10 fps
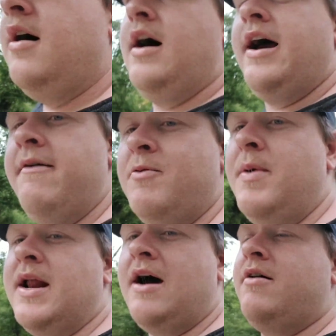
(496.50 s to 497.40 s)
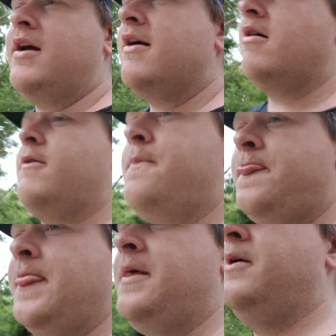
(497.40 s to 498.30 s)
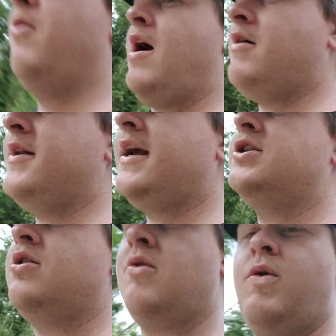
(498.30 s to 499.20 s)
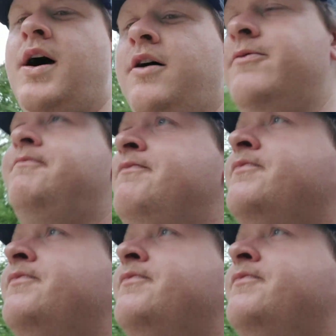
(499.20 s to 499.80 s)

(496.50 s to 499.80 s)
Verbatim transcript: I haven't been out here or out in nature in a while.